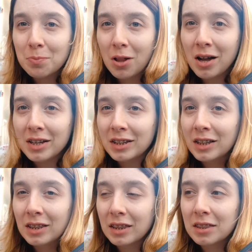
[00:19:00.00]
plot
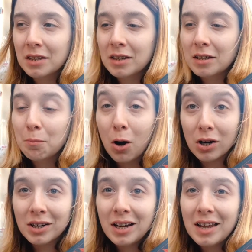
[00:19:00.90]
in the
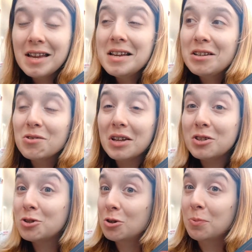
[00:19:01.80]
park. So that's
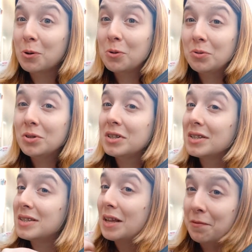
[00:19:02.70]
super cool because
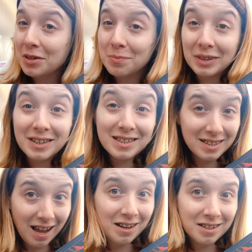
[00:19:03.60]
it's definitely something that's
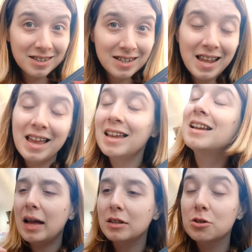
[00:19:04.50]
not done today.
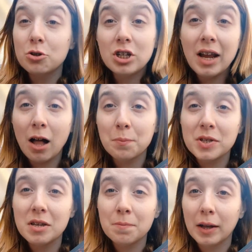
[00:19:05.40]
And so she helps
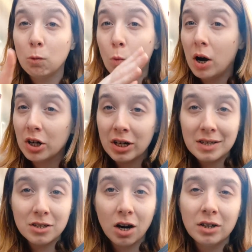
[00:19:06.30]
him like water
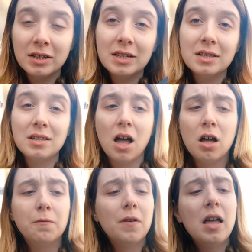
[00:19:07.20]
his garden and stuff.